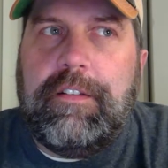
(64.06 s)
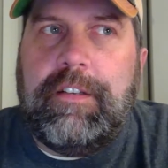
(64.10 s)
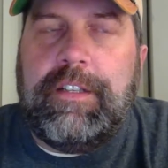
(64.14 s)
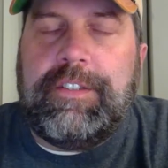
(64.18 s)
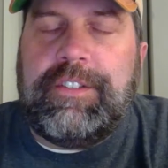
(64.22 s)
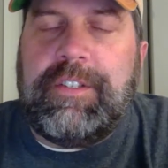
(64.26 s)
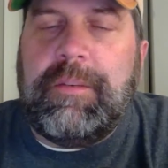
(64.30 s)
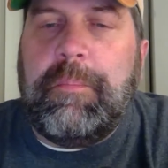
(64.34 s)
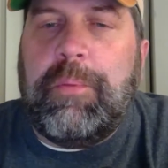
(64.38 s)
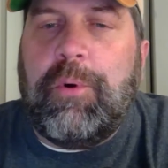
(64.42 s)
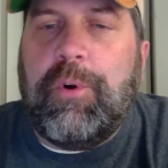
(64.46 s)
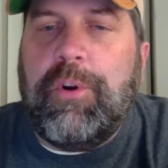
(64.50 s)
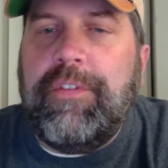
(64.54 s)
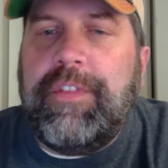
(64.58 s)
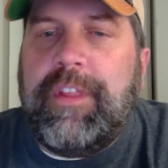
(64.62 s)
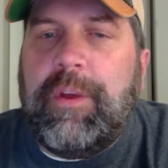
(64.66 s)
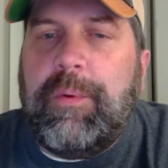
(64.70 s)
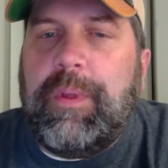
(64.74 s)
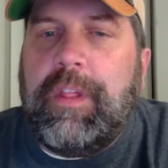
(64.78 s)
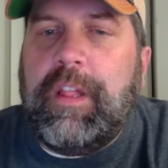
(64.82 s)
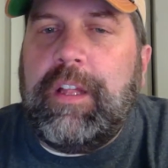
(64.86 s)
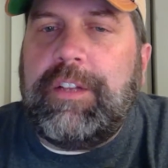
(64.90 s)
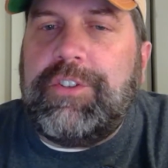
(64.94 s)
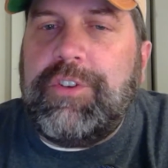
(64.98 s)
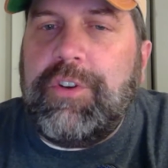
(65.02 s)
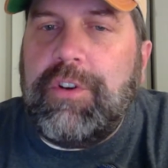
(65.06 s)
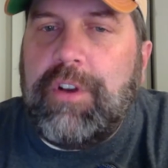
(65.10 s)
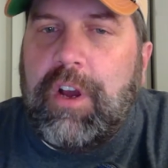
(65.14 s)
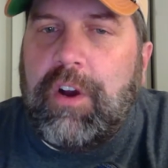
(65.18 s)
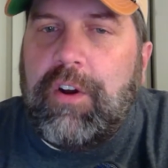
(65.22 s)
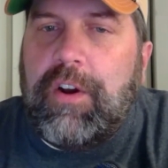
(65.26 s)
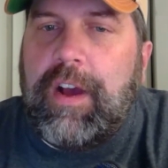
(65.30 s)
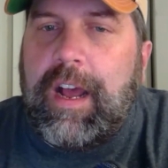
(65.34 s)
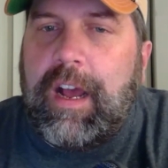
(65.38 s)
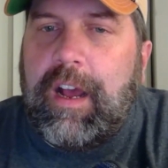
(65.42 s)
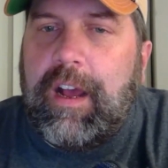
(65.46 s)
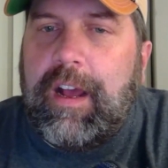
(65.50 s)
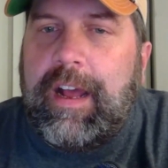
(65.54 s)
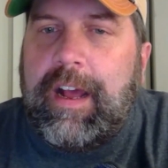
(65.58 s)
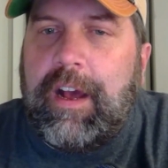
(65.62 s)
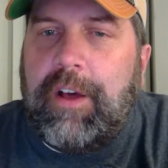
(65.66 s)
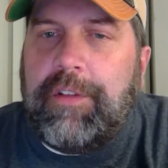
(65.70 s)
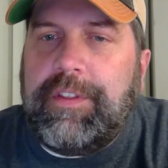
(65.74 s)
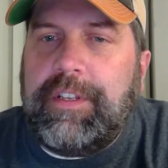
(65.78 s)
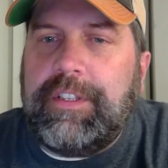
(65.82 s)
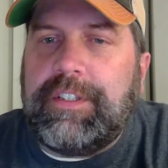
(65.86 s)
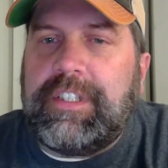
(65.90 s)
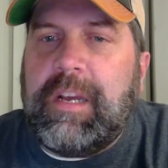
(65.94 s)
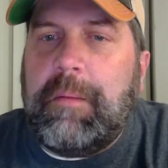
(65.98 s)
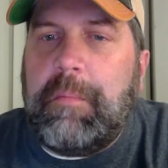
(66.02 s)
it's important that we let you know how
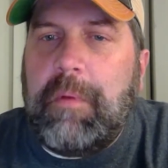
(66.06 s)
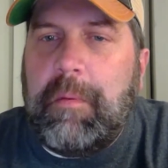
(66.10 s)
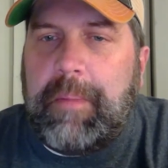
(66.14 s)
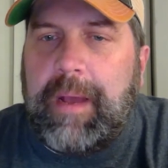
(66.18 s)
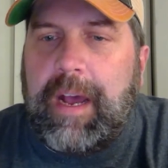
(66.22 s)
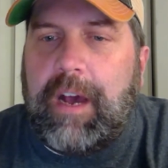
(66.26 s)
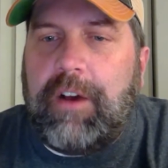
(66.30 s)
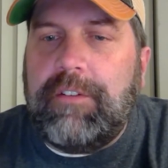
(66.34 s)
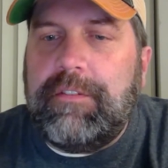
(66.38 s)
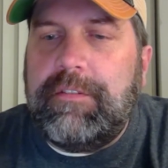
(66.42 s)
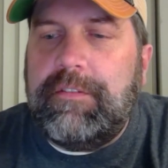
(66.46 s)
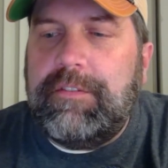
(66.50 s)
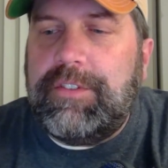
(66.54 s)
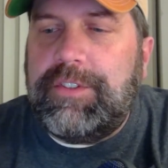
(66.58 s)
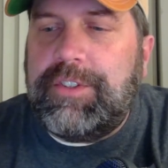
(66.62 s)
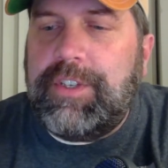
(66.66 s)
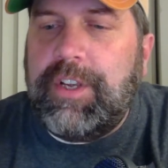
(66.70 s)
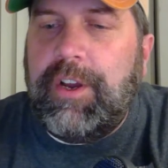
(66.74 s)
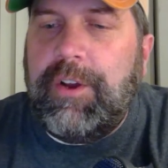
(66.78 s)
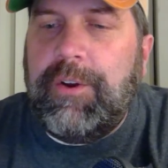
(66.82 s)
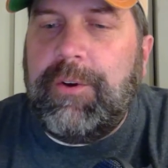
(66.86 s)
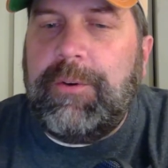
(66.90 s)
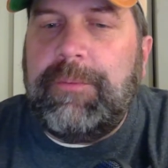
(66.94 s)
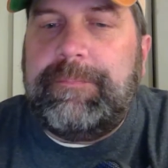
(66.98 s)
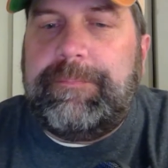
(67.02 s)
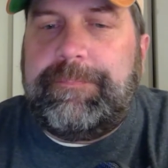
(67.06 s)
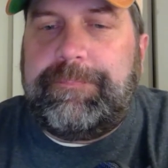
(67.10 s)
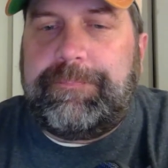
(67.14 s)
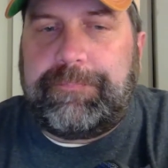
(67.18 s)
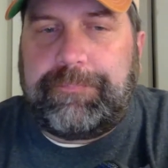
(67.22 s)
these come about. So